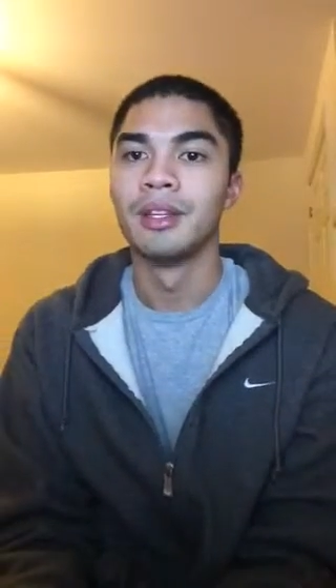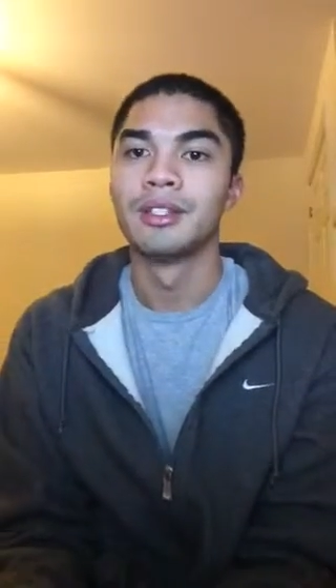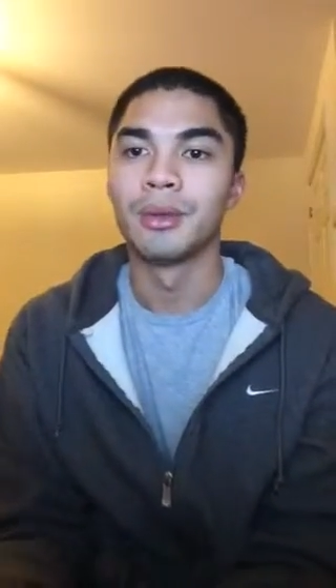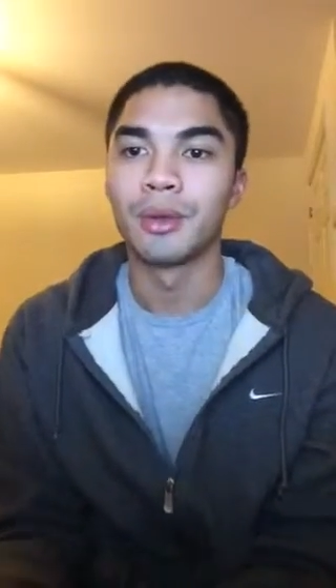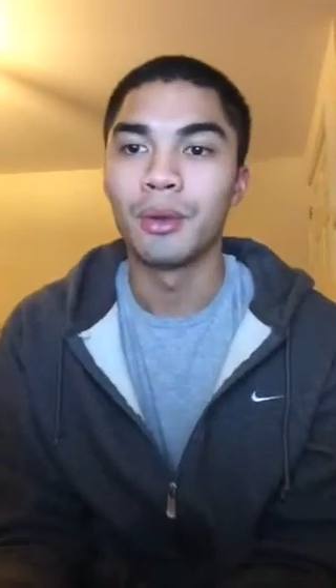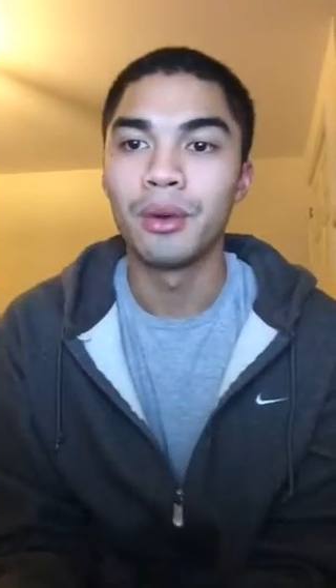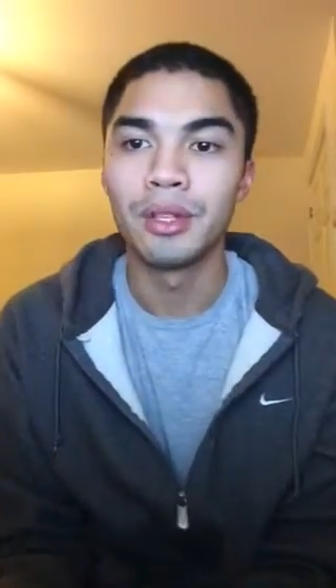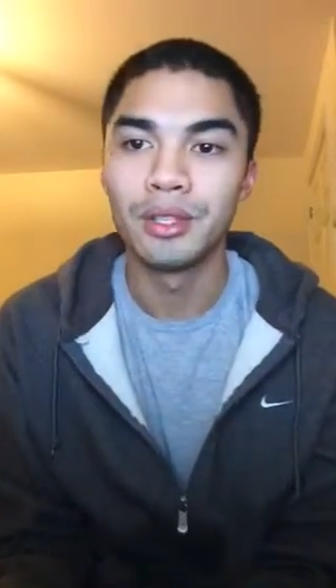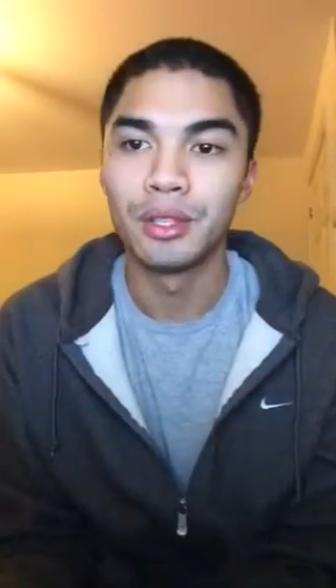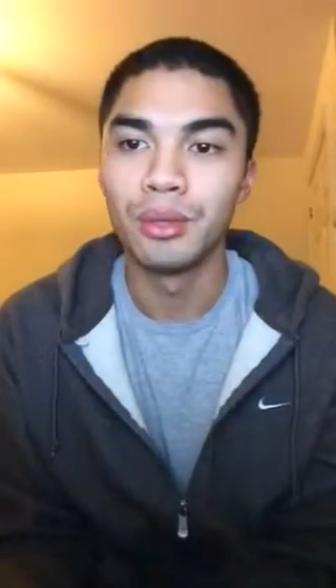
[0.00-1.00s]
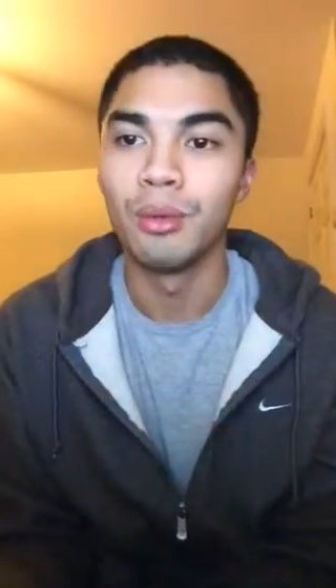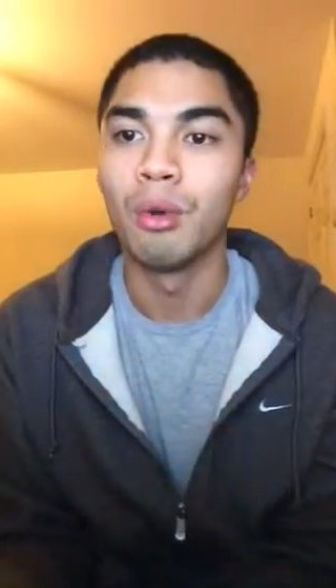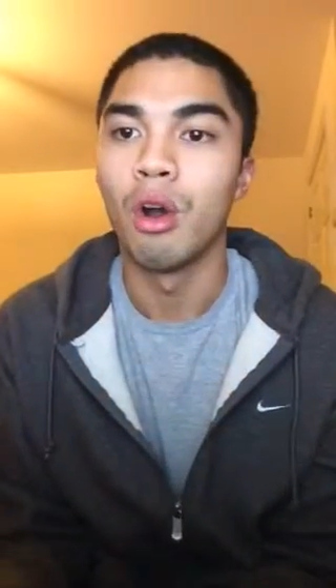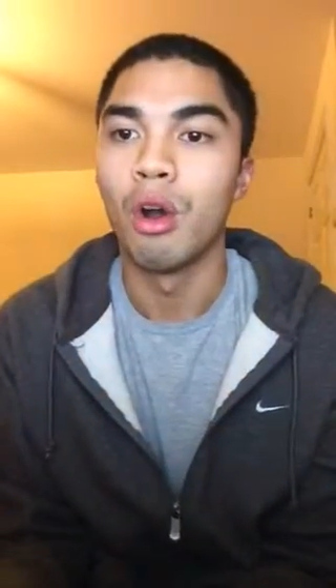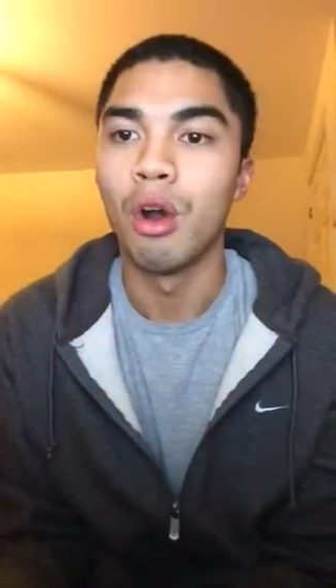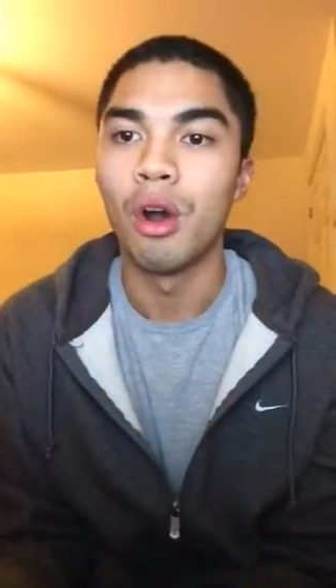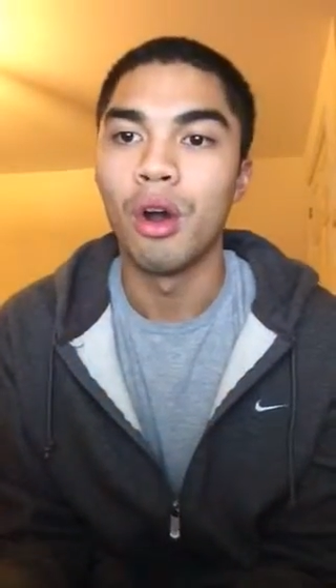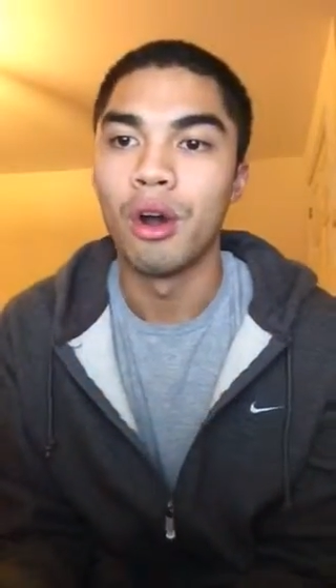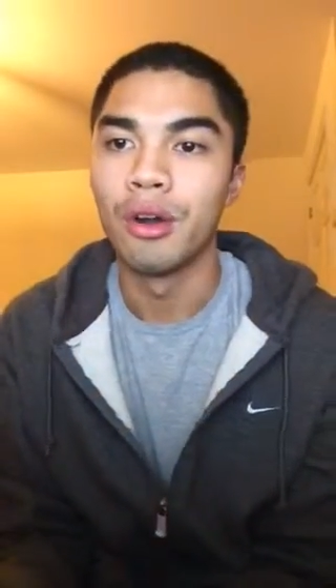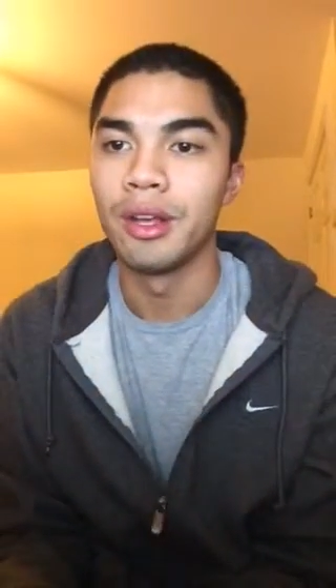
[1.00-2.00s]
So according to
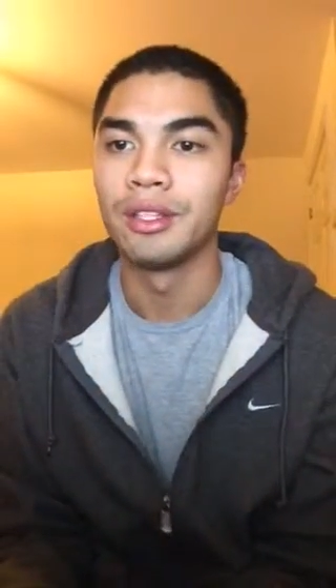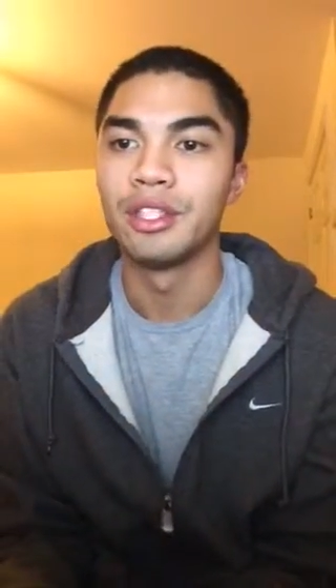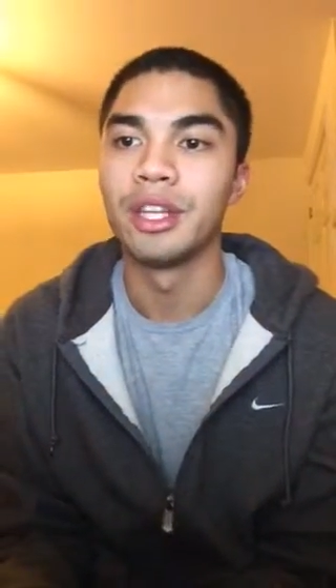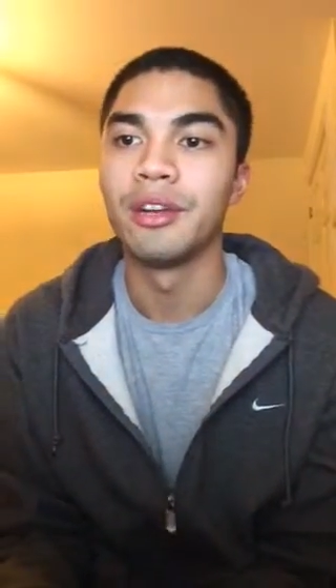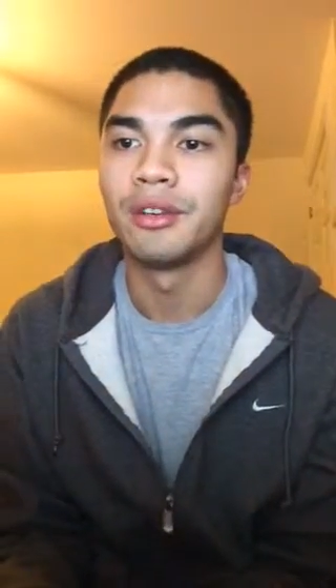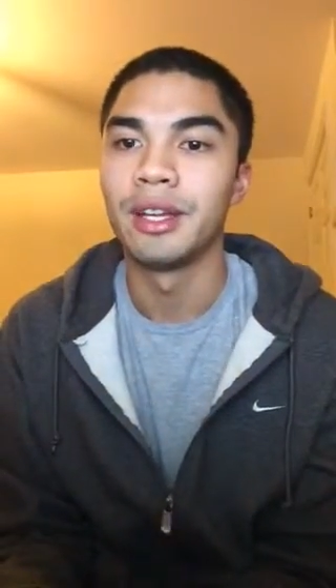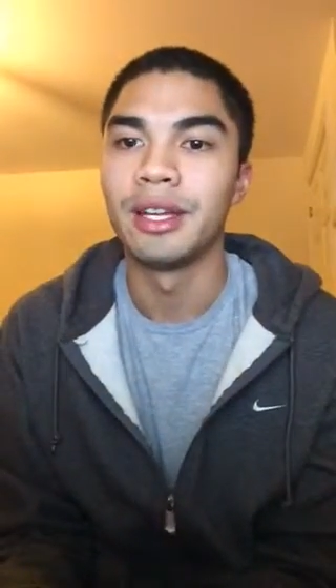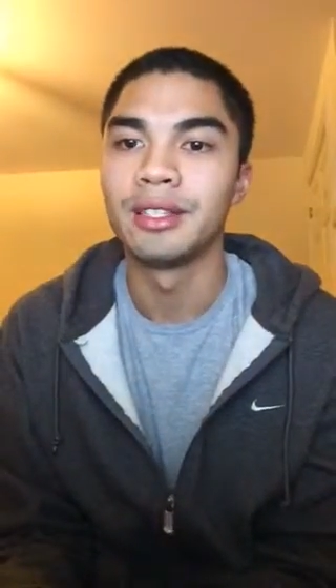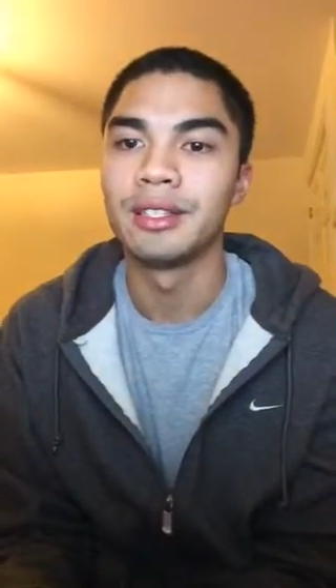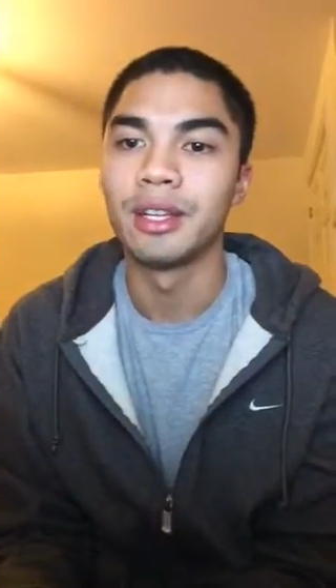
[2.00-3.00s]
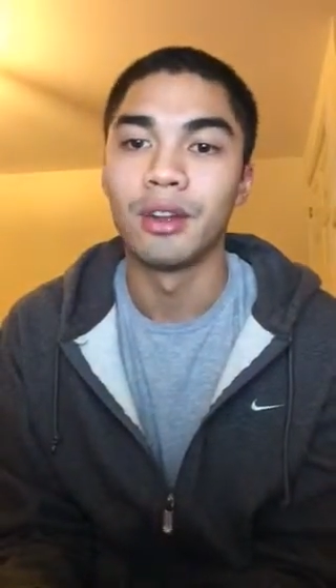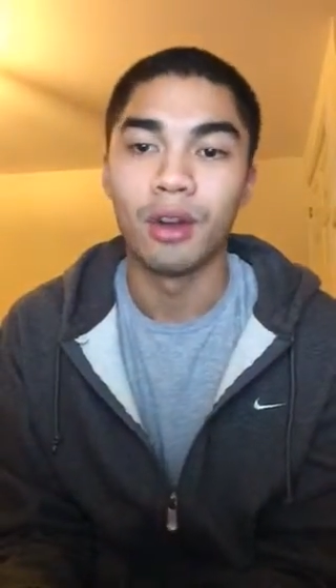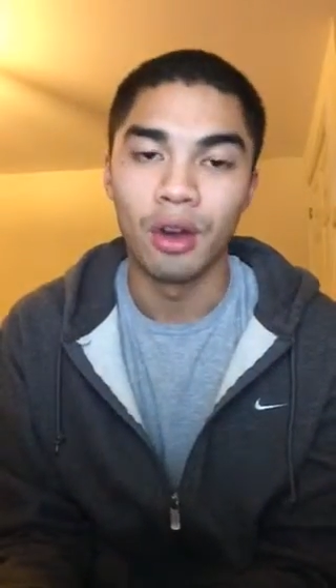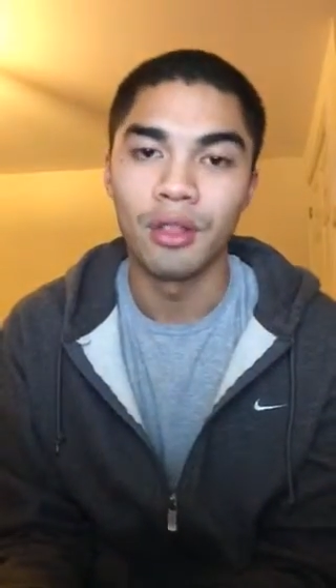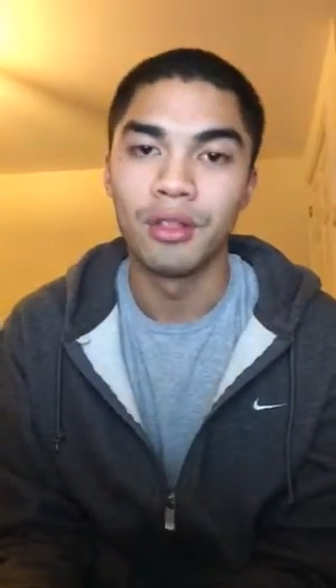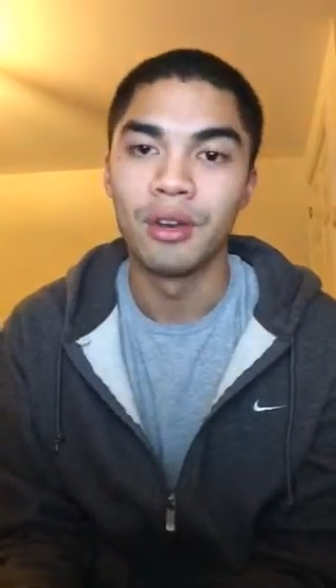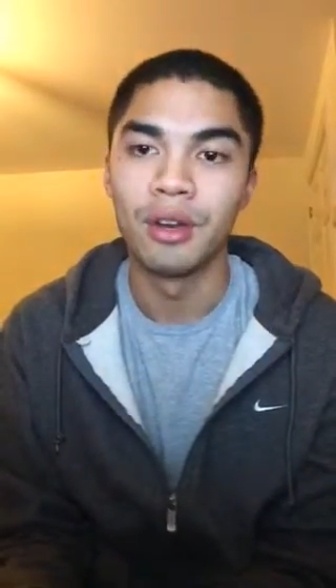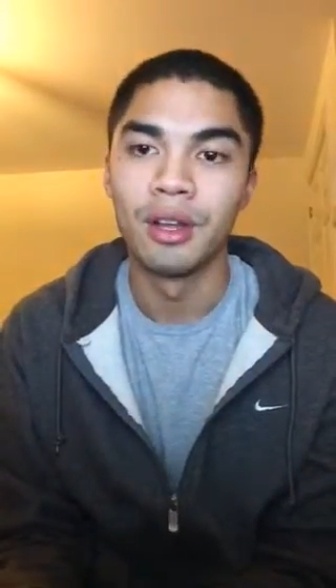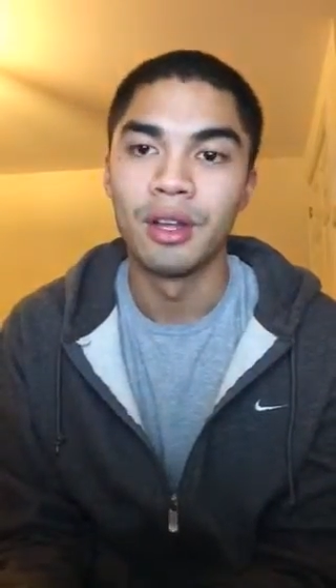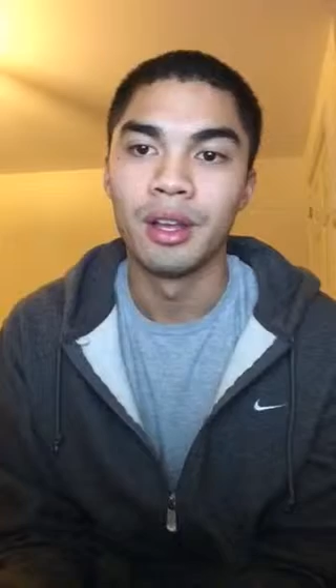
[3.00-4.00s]
RN Cheryl Ness, an
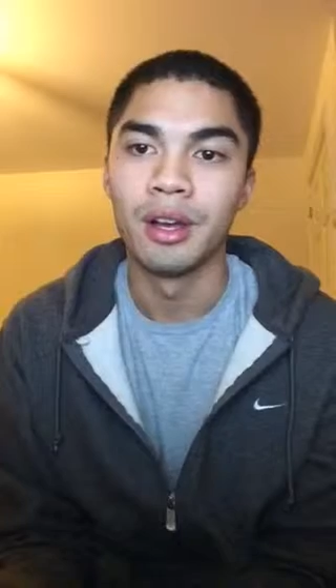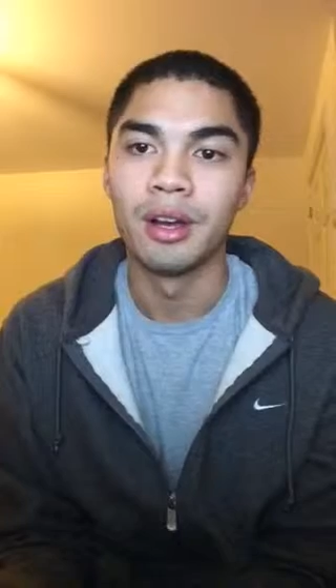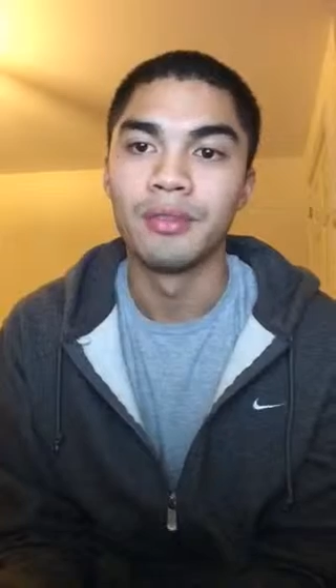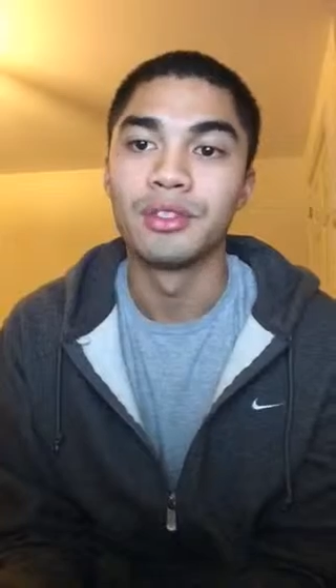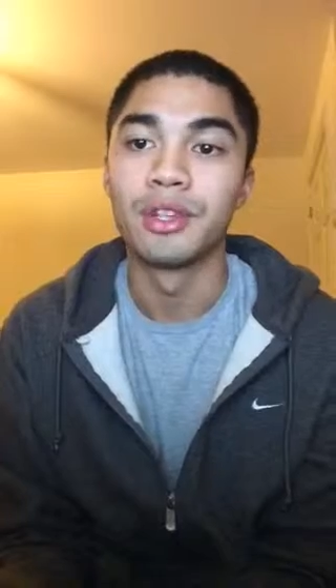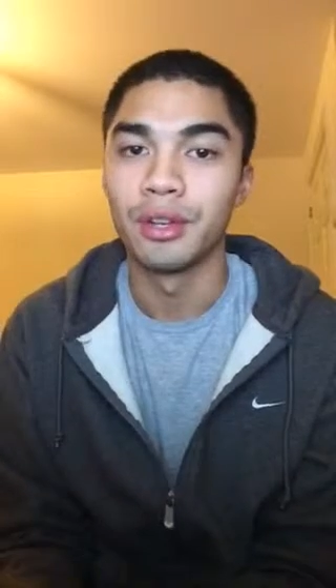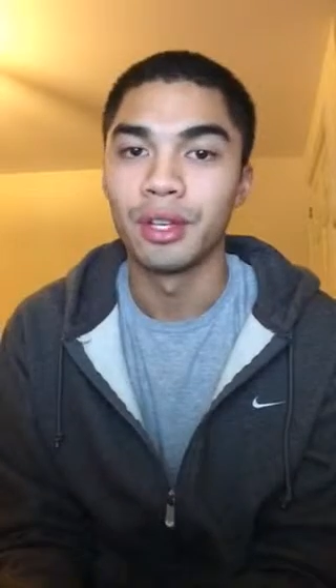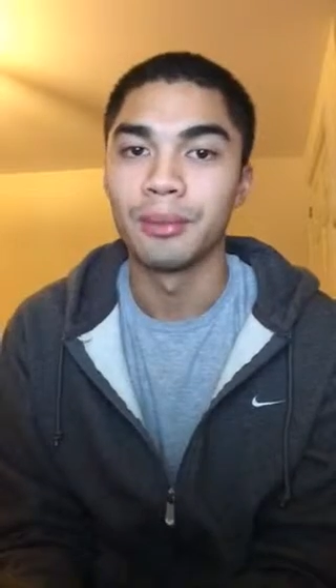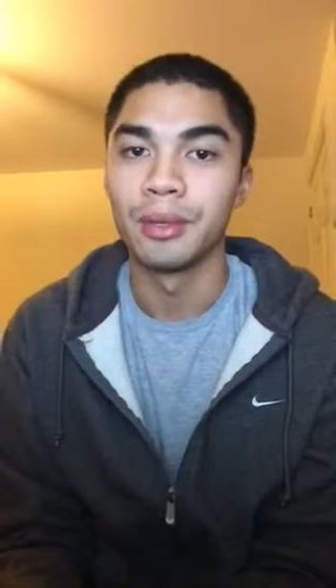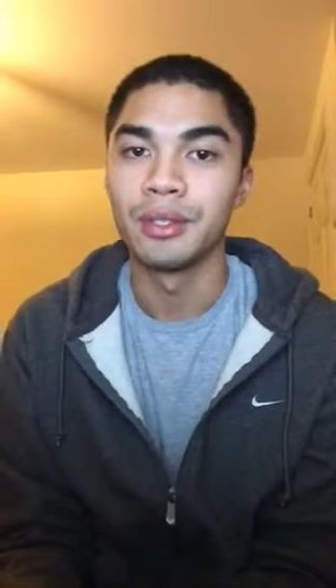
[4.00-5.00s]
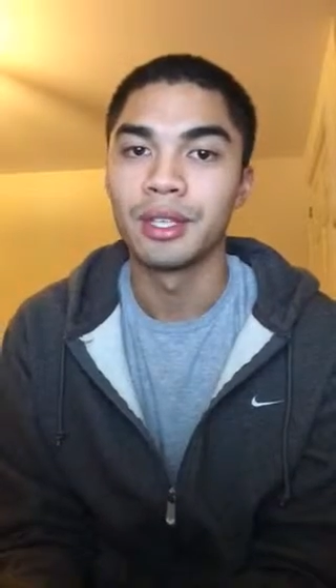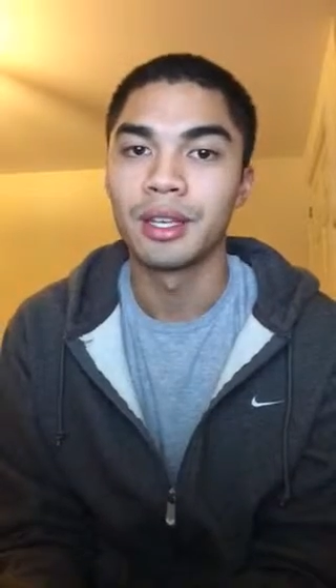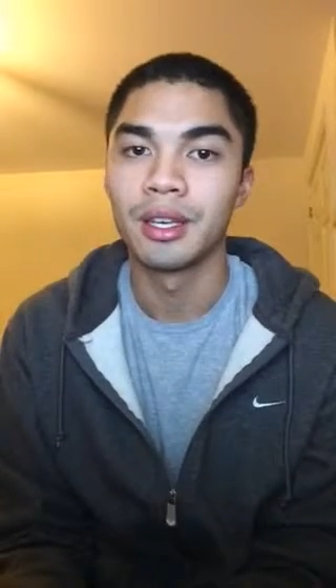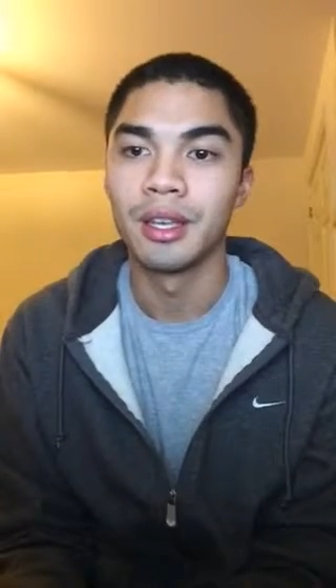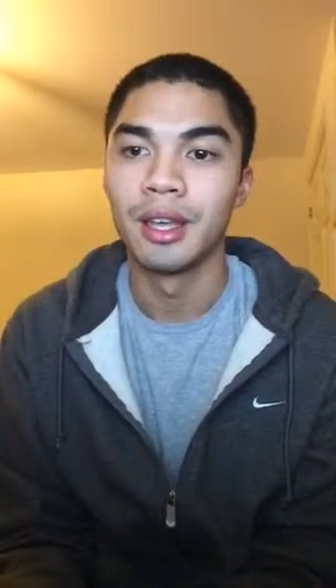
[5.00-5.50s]
author of Turn on the Music